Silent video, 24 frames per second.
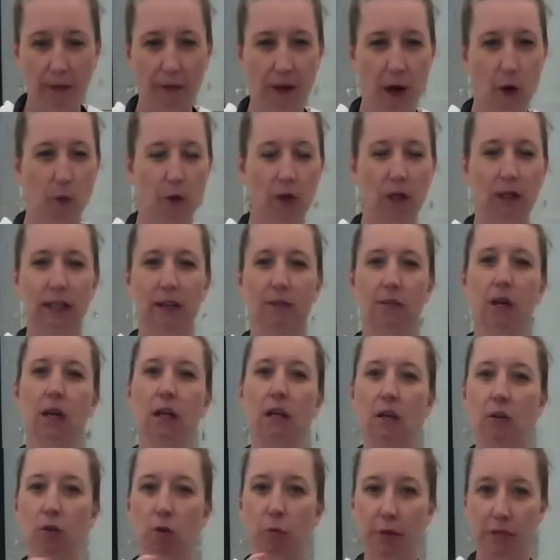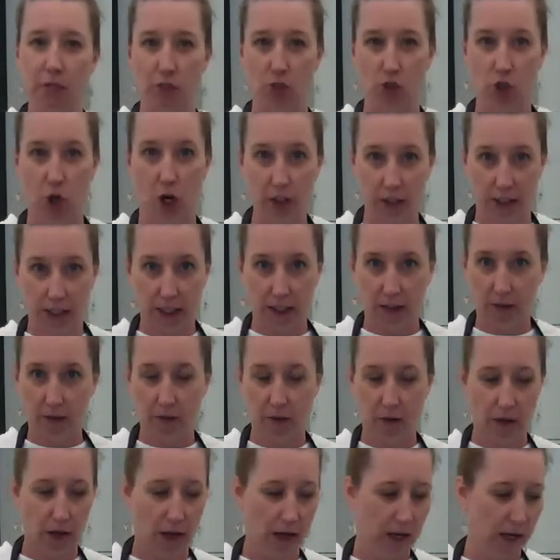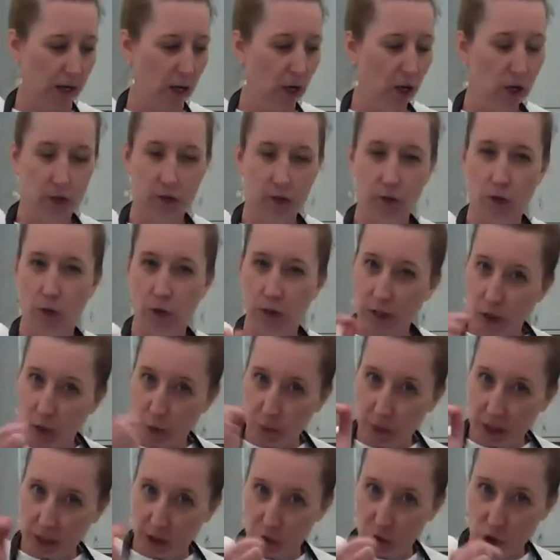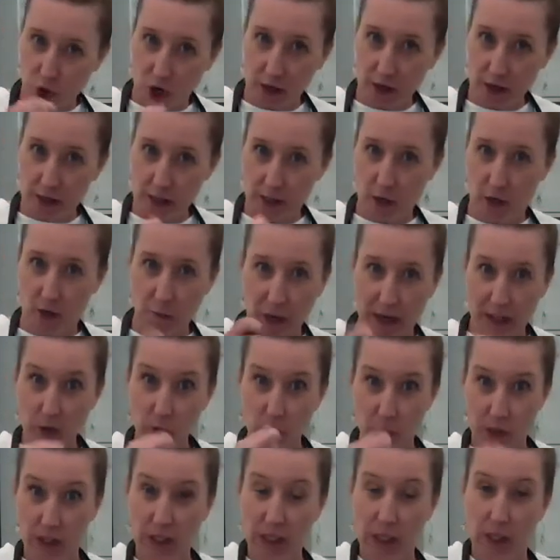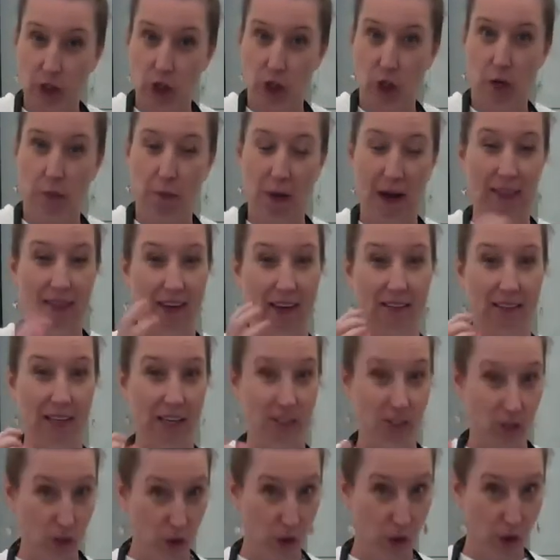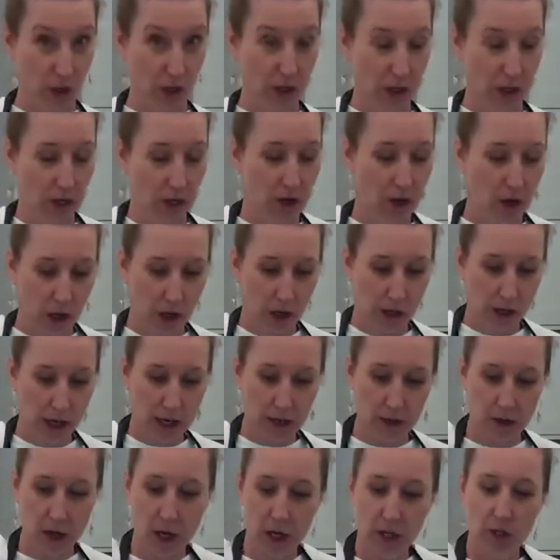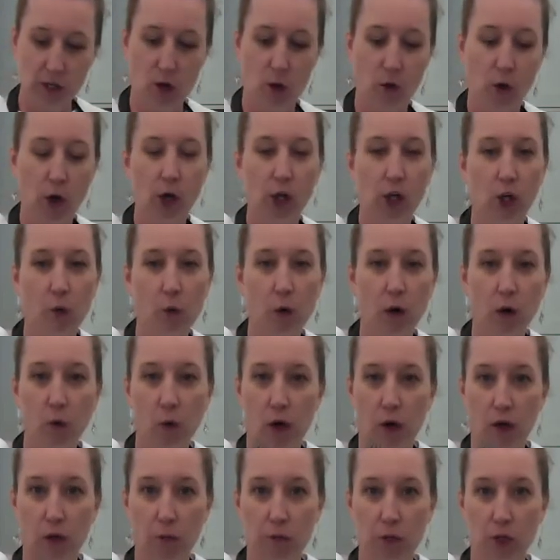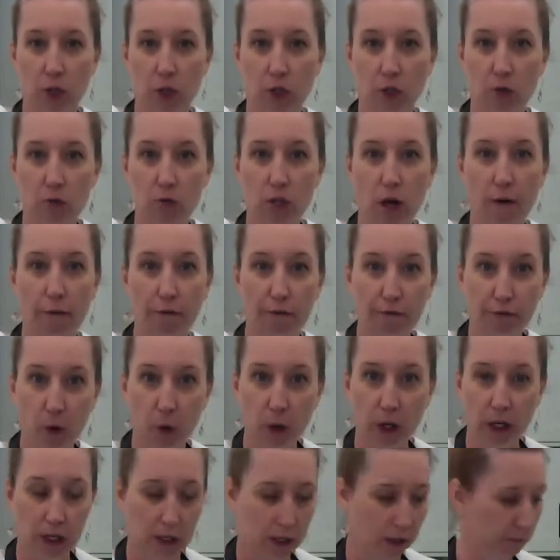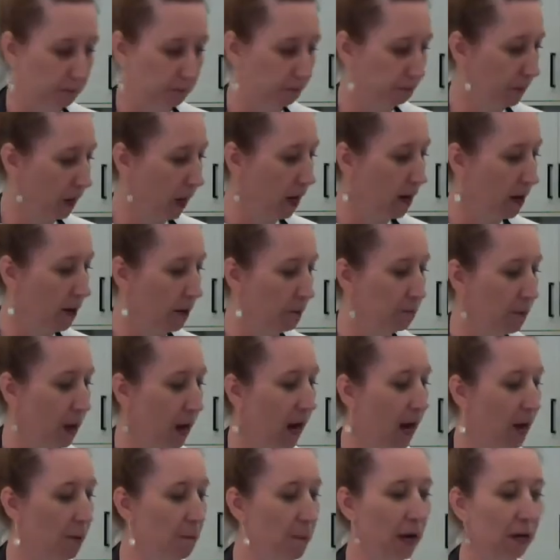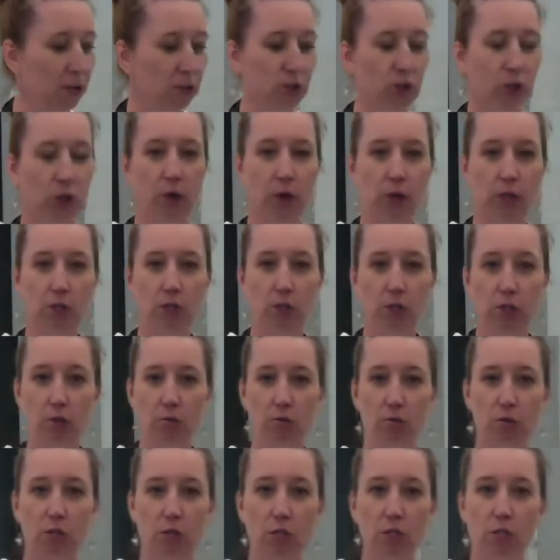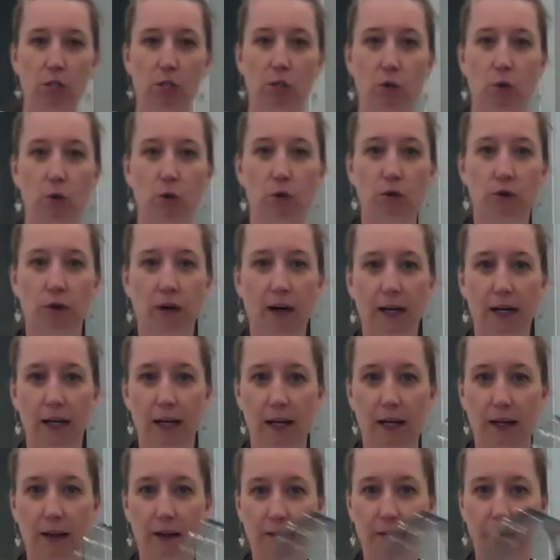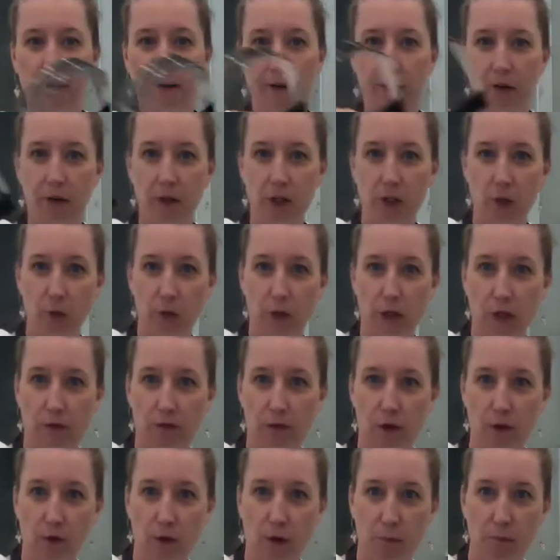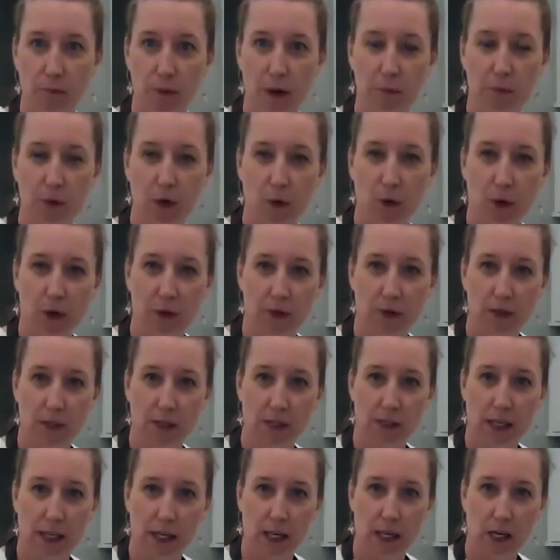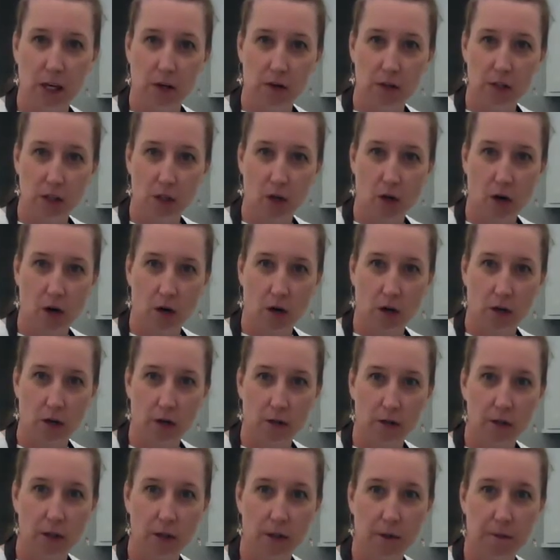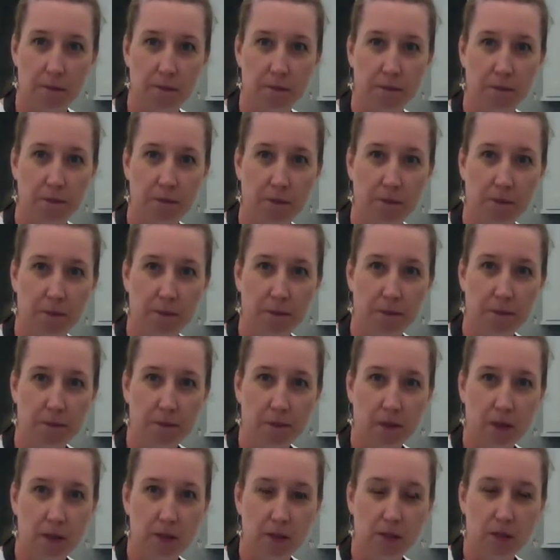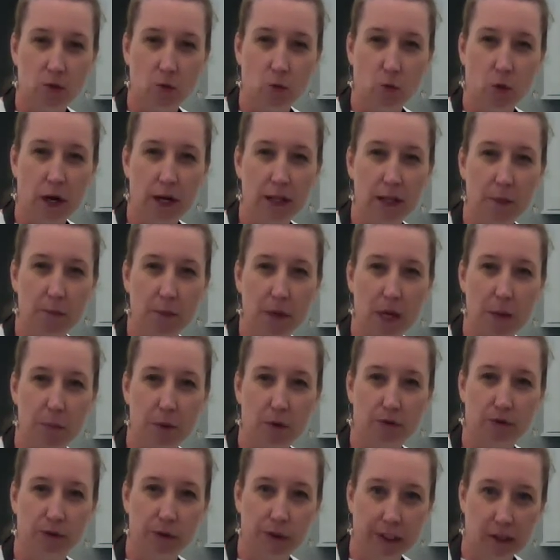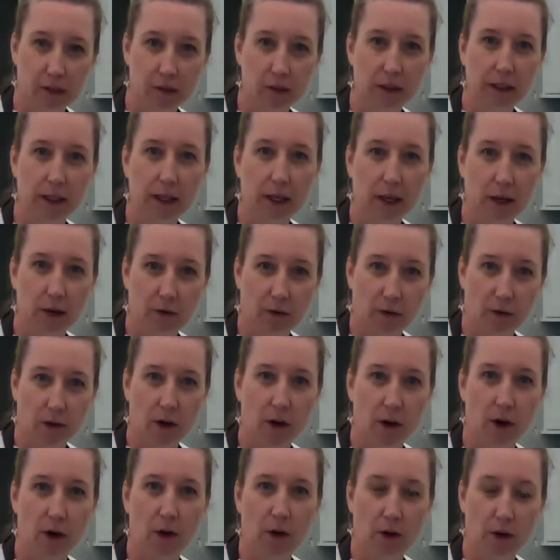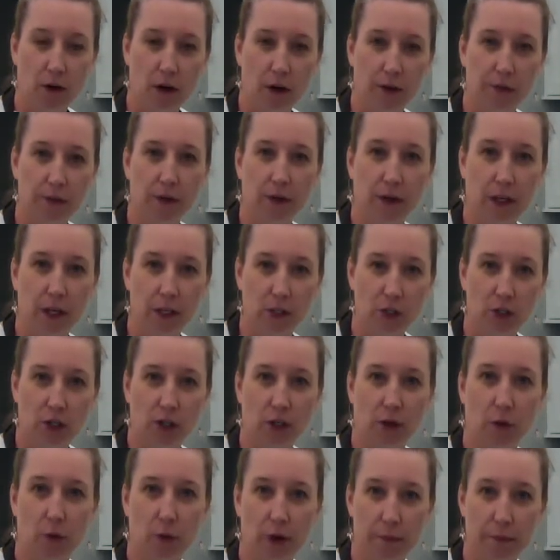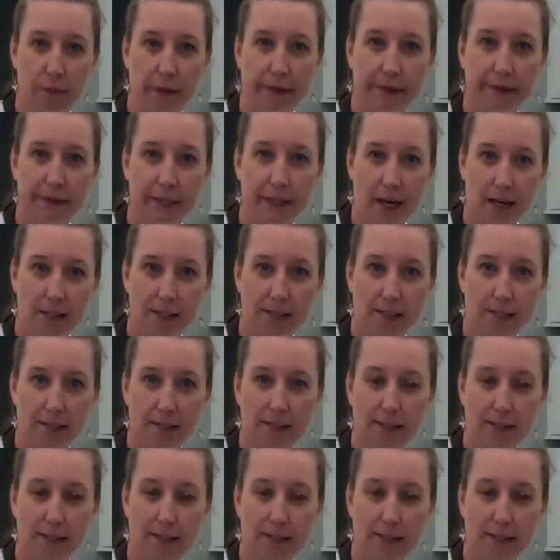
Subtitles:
I want to leave it a little bit chunky, okay? So a little bit of chunks on my tortilla chip I think tastes good, all right? So you are welcome to use a fork. I'm actually going to use this tool right here. Do any of you remember what this thing here is called? It's the one that people frequently get wrong on their kitchen equipment test.